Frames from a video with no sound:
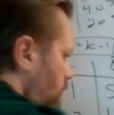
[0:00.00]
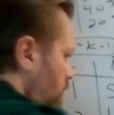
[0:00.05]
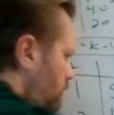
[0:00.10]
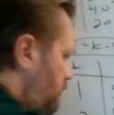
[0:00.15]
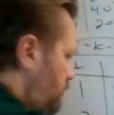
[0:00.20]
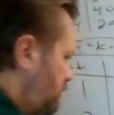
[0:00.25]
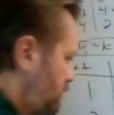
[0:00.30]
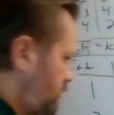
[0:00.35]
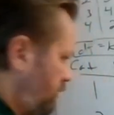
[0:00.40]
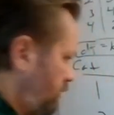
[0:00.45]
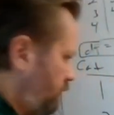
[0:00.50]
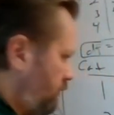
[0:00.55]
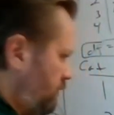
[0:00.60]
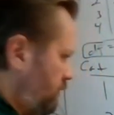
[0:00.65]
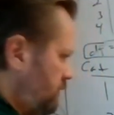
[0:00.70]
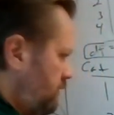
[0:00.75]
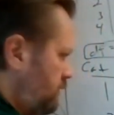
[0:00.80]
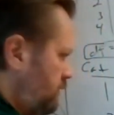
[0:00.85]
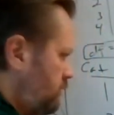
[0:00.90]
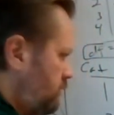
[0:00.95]
the
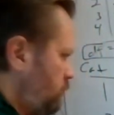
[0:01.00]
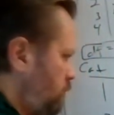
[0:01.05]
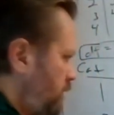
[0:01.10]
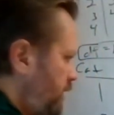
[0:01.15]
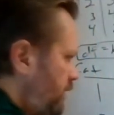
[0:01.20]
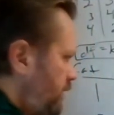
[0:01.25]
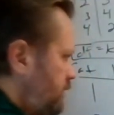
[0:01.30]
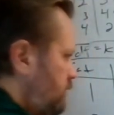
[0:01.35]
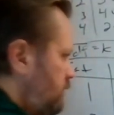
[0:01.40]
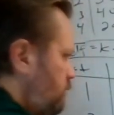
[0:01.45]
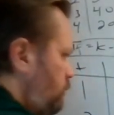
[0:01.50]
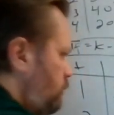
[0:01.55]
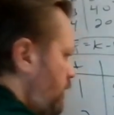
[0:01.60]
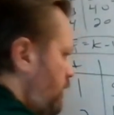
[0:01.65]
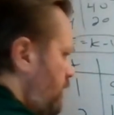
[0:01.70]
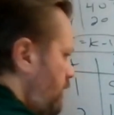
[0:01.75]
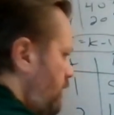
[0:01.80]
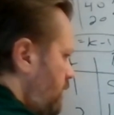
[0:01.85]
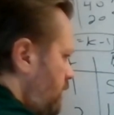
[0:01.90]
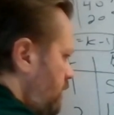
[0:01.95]
difference is 20
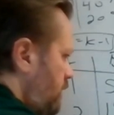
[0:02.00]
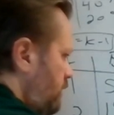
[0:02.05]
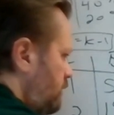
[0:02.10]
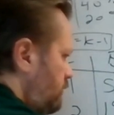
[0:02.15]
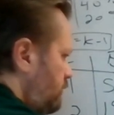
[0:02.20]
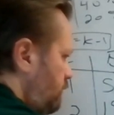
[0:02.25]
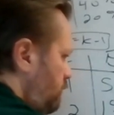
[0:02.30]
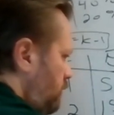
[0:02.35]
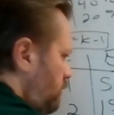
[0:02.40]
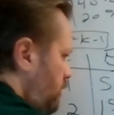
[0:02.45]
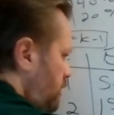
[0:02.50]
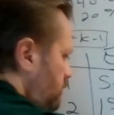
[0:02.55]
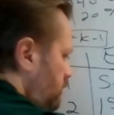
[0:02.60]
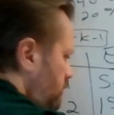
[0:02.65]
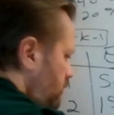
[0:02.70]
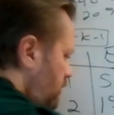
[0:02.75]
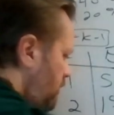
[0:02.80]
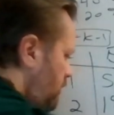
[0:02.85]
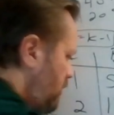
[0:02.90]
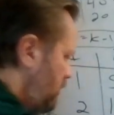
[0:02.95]
squared is
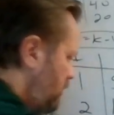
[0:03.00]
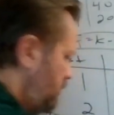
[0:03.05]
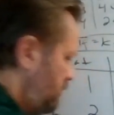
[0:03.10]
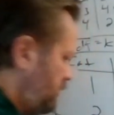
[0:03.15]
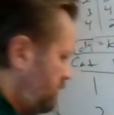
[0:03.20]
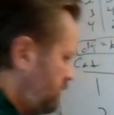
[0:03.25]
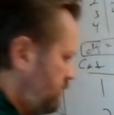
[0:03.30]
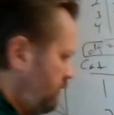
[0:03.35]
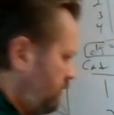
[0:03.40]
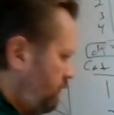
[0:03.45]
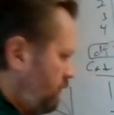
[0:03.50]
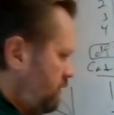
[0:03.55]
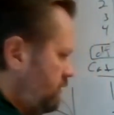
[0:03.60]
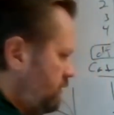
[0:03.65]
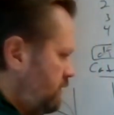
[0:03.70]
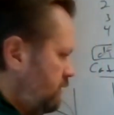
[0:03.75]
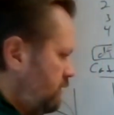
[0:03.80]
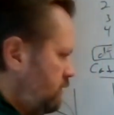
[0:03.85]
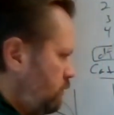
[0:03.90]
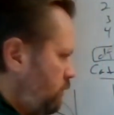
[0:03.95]
400. The
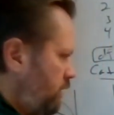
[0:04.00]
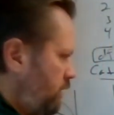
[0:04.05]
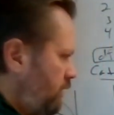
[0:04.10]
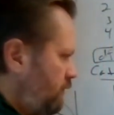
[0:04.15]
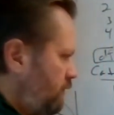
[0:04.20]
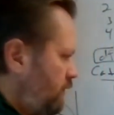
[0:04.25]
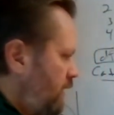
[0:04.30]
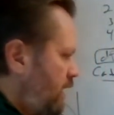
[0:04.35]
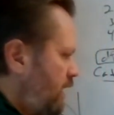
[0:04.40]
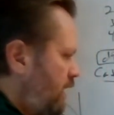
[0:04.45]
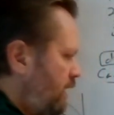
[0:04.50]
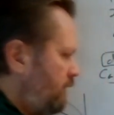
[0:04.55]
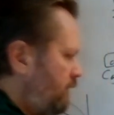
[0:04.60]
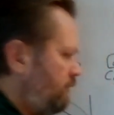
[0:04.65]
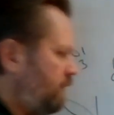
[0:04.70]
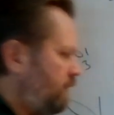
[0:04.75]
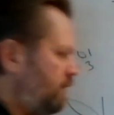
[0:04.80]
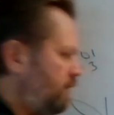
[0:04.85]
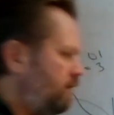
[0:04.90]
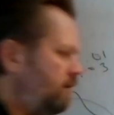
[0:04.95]
difference is
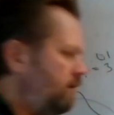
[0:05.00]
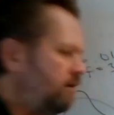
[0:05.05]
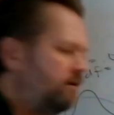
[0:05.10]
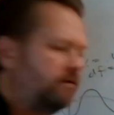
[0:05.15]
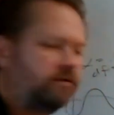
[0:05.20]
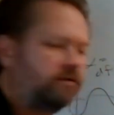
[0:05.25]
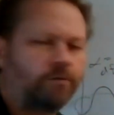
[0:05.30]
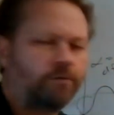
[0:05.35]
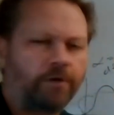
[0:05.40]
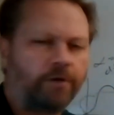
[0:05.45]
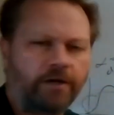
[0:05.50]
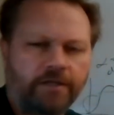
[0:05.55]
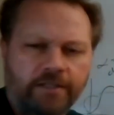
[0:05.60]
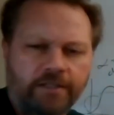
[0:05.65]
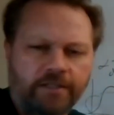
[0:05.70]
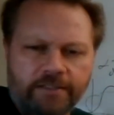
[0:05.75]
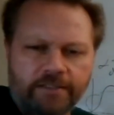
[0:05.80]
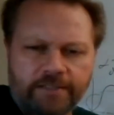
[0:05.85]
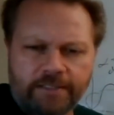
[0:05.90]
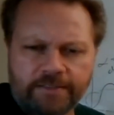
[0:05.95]
25 squared.
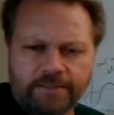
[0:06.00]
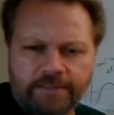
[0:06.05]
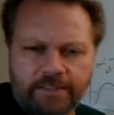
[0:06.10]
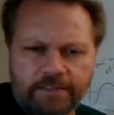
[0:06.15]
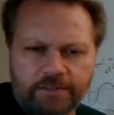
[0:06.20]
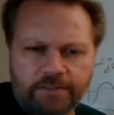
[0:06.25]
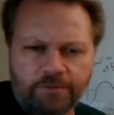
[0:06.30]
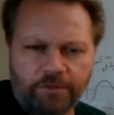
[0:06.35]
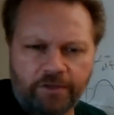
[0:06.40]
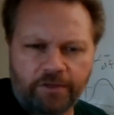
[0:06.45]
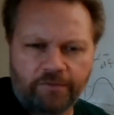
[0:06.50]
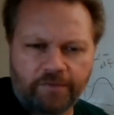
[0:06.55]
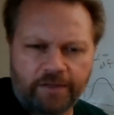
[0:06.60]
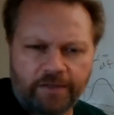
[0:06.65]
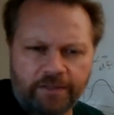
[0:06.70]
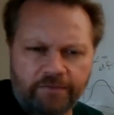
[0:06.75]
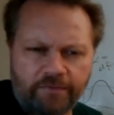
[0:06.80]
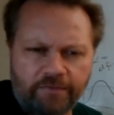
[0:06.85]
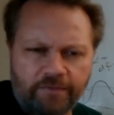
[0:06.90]
Is that 625?